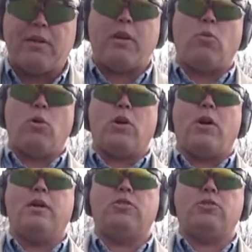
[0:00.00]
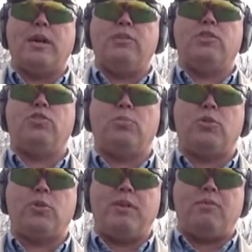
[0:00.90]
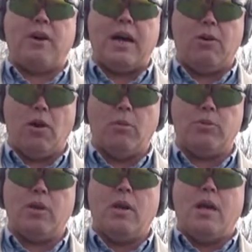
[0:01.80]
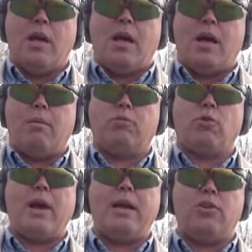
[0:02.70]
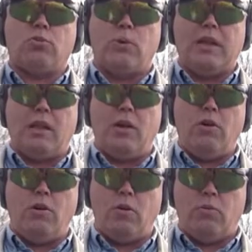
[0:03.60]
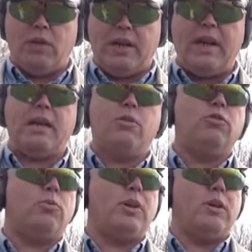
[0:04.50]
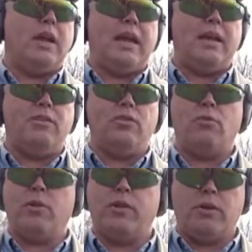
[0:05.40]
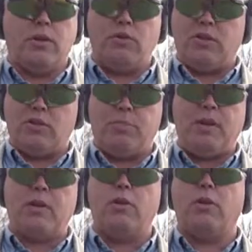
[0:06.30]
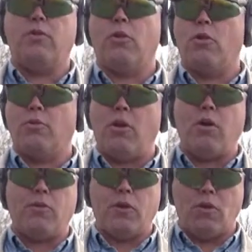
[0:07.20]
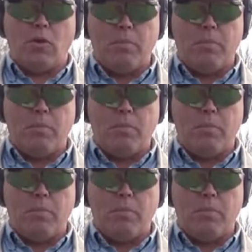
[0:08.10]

I'm going to work on is transition between firearms. Trying to reload when you can't use one of your hands, whether you're using a speed loader for a revolver or